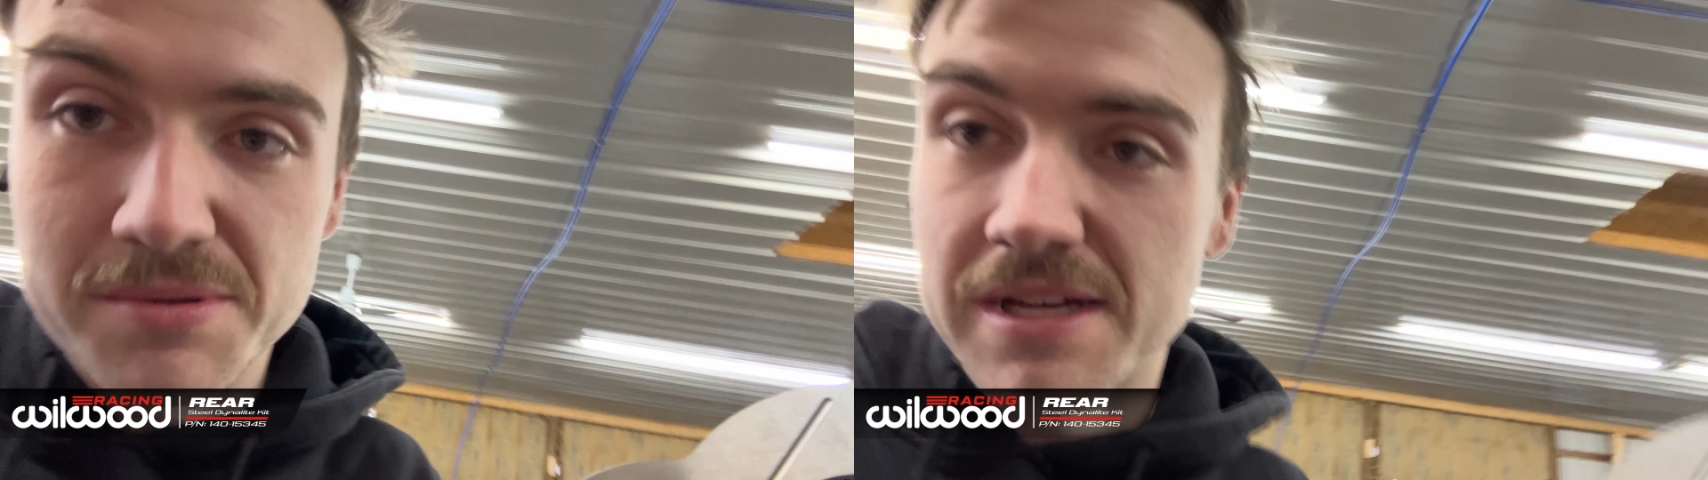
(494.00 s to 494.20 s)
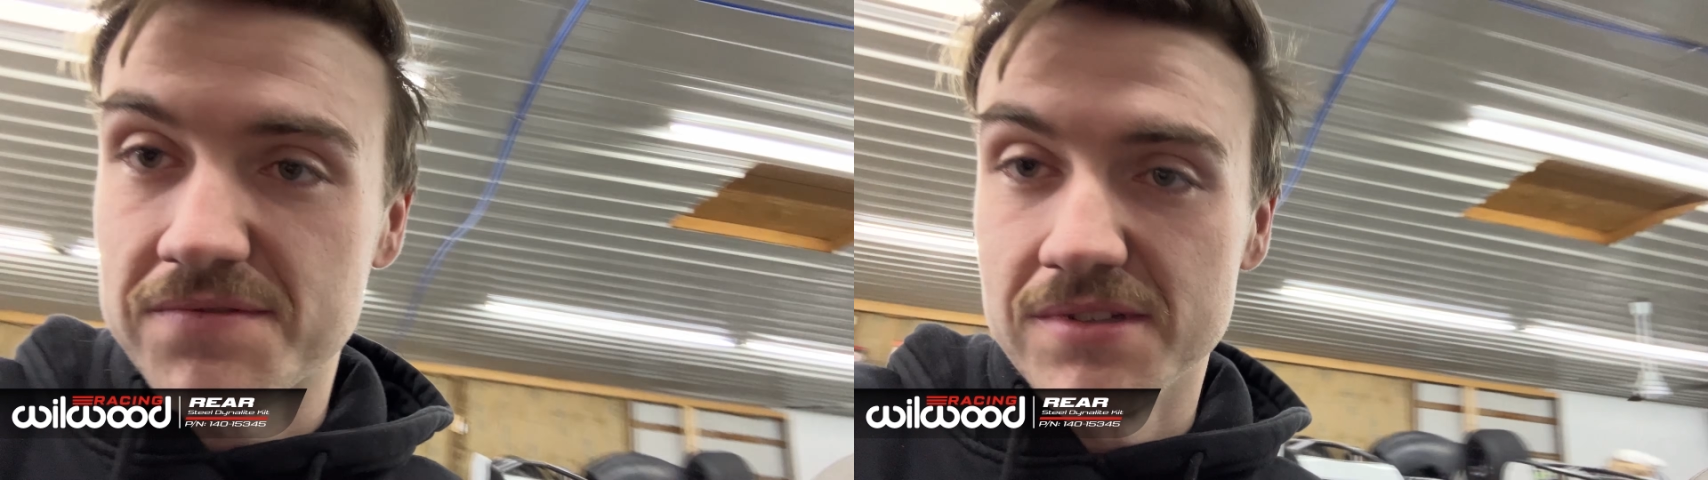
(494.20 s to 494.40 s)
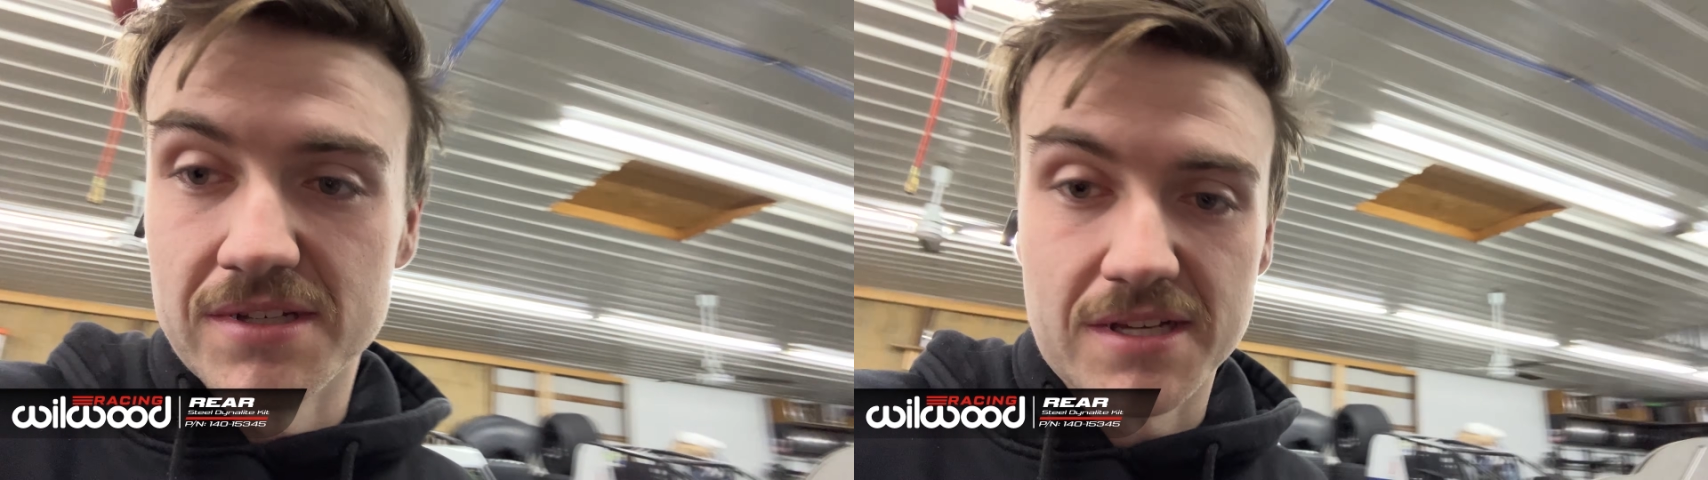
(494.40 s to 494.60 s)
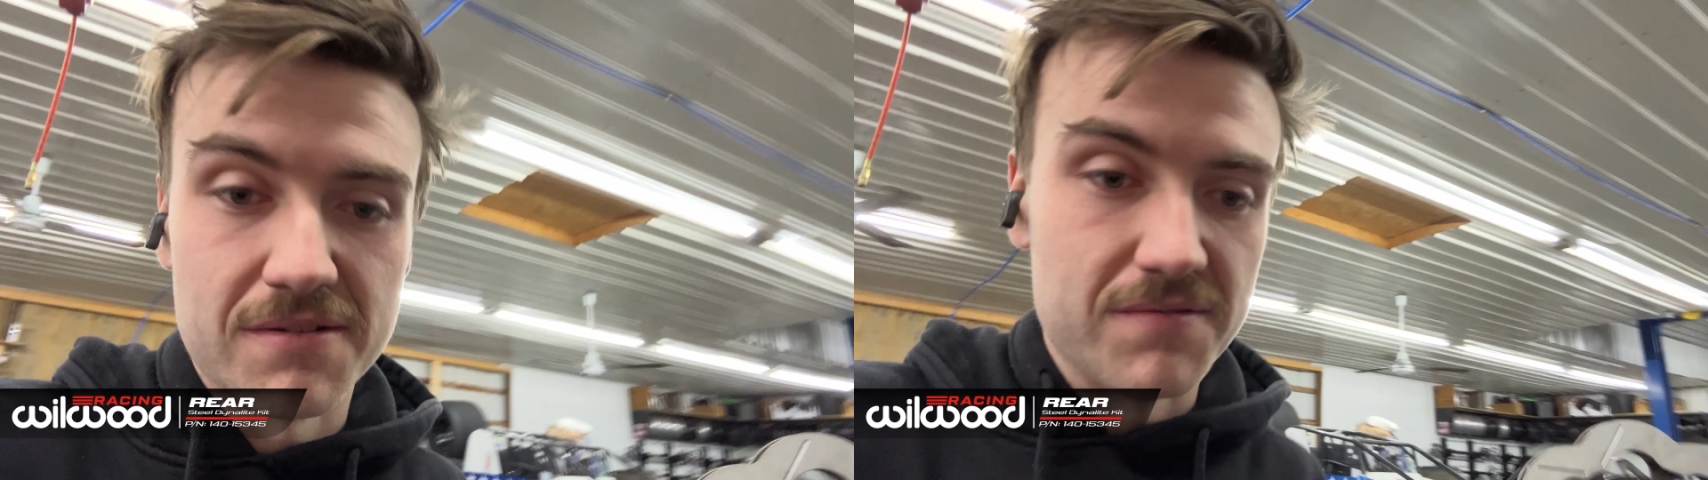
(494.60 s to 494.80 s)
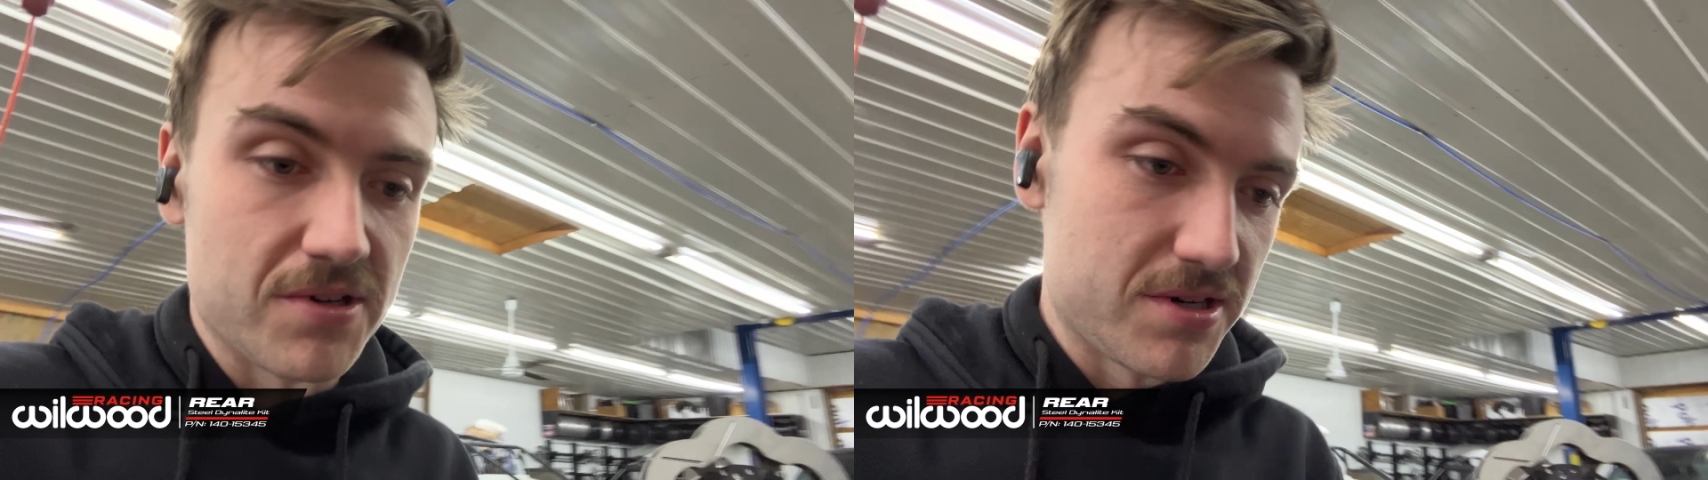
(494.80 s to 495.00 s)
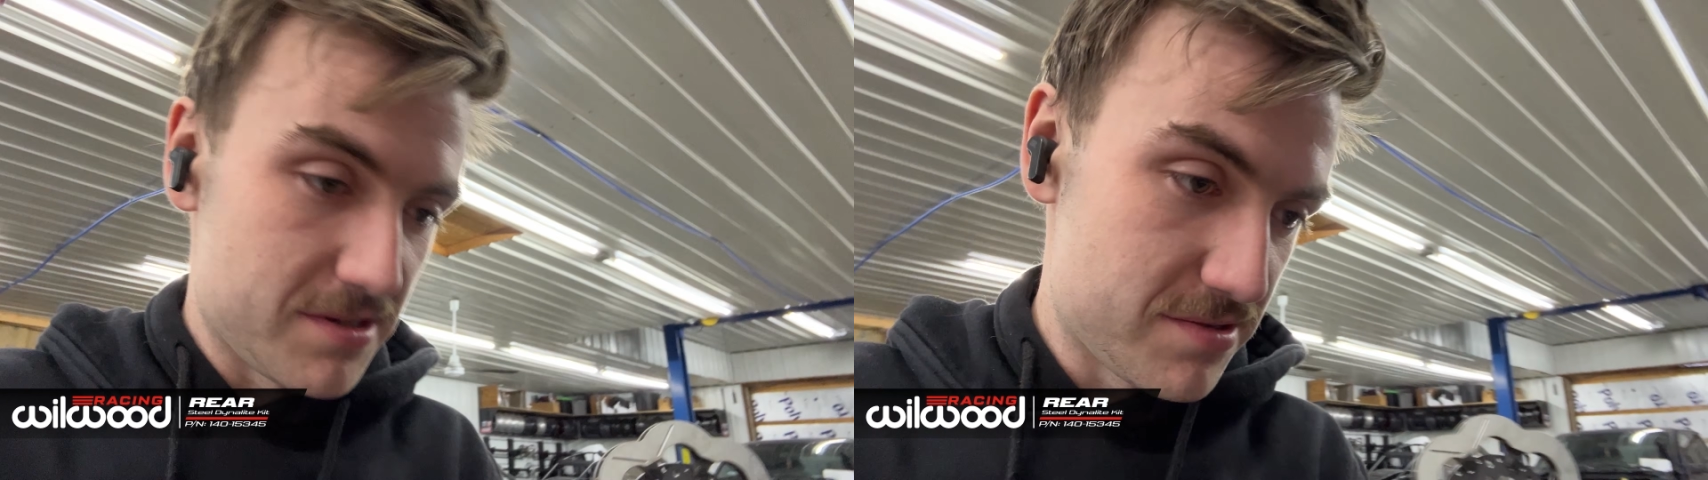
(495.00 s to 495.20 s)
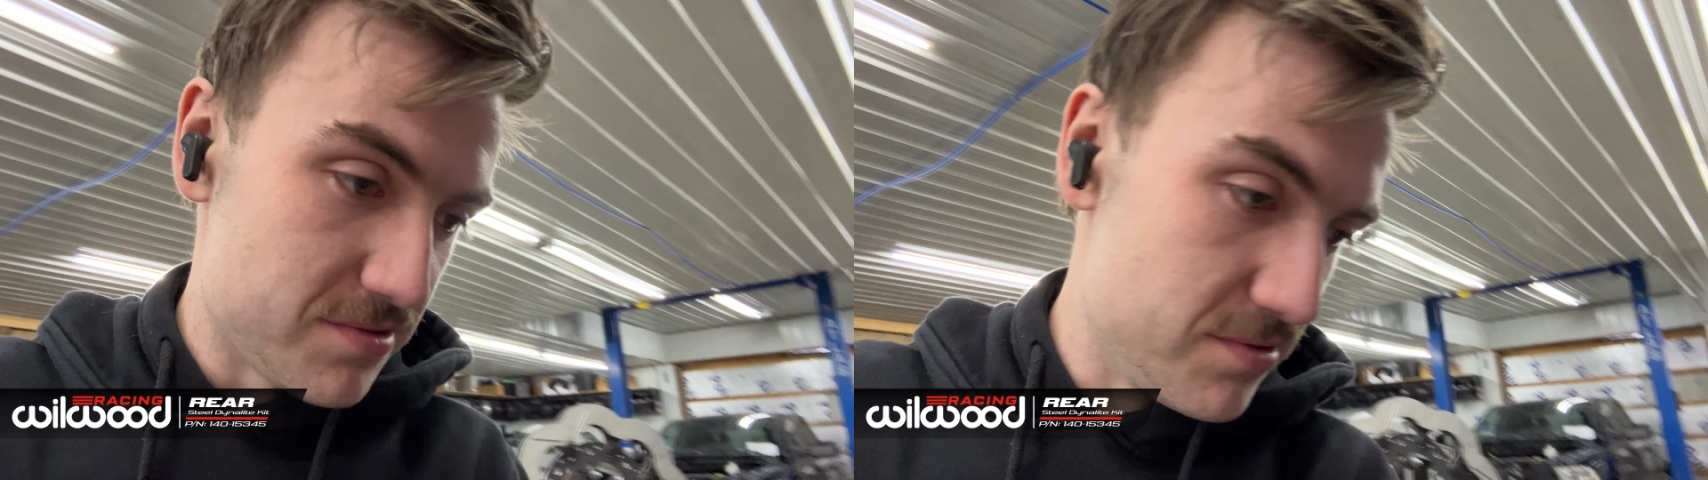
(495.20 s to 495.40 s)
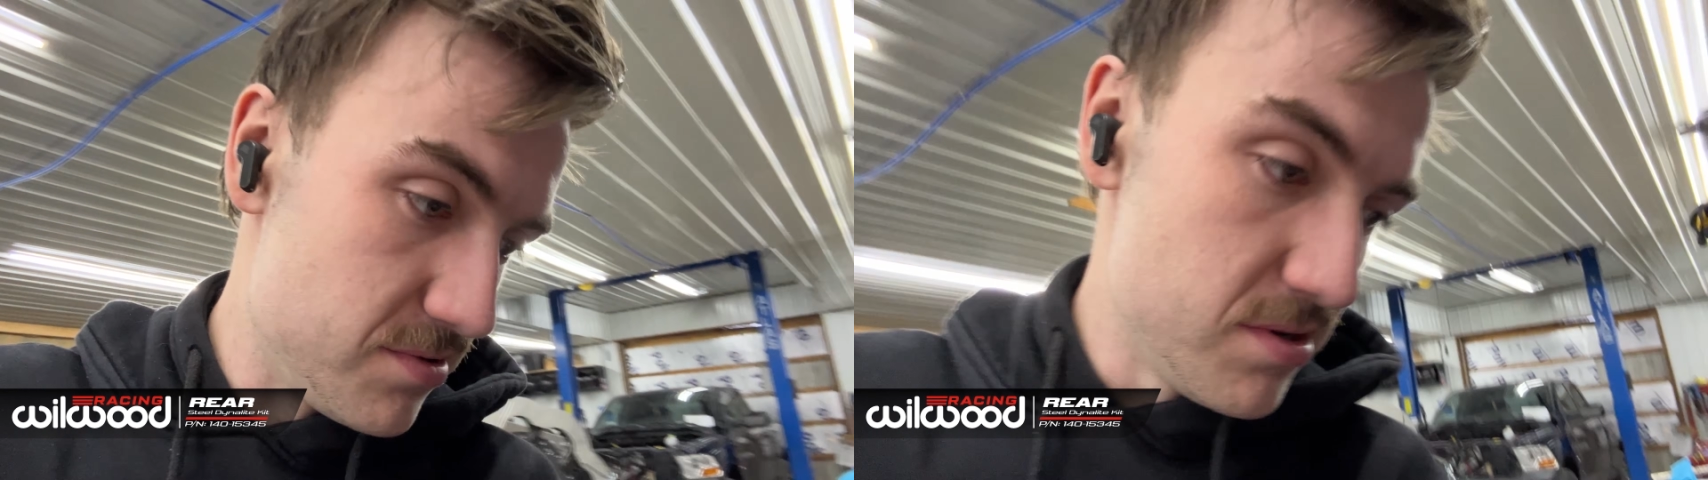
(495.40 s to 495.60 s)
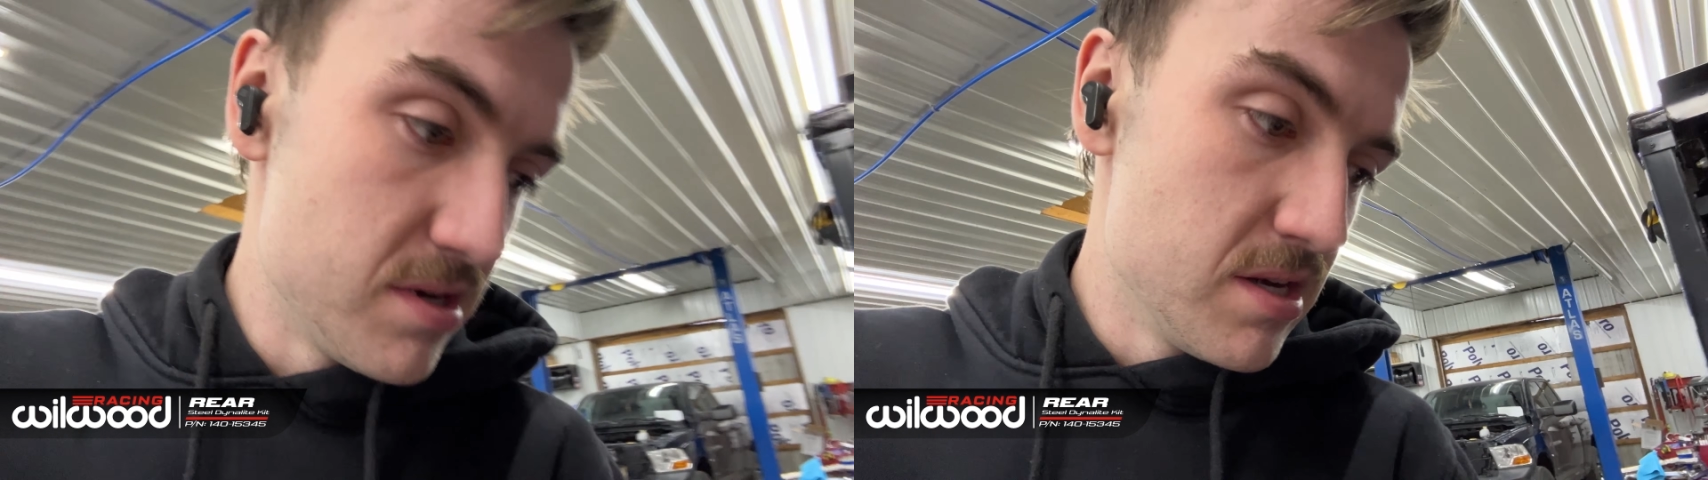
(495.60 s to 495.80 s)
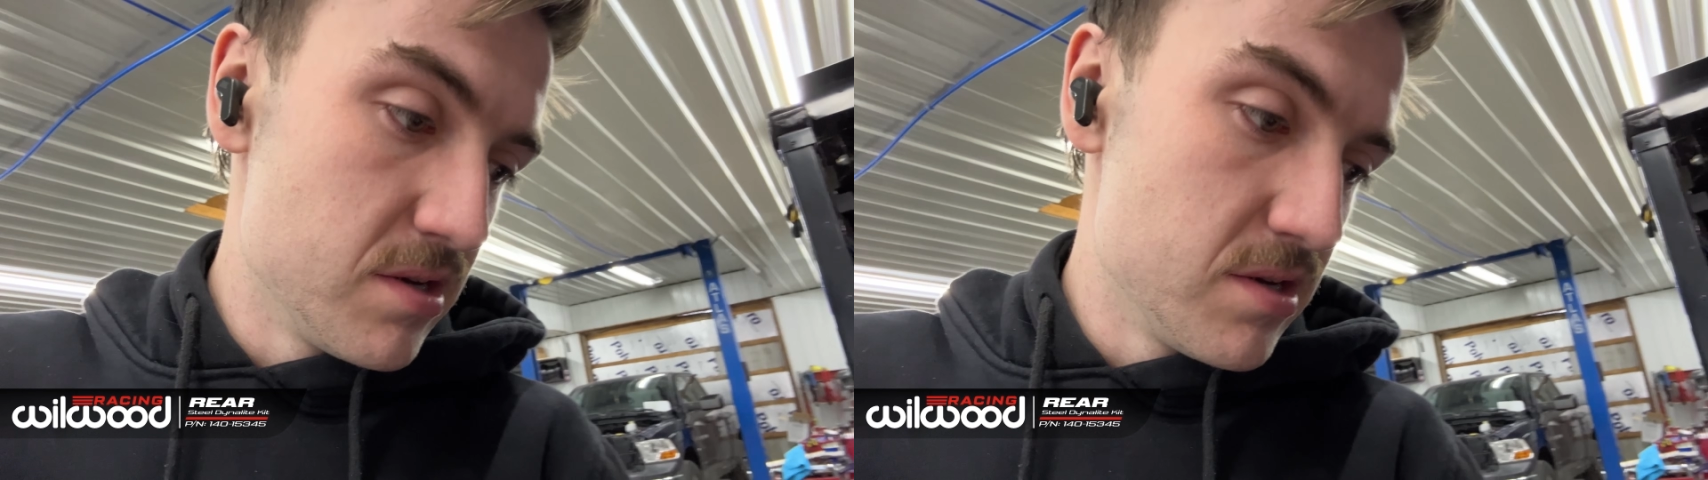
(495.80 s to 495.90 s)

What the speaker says: we have to convert it to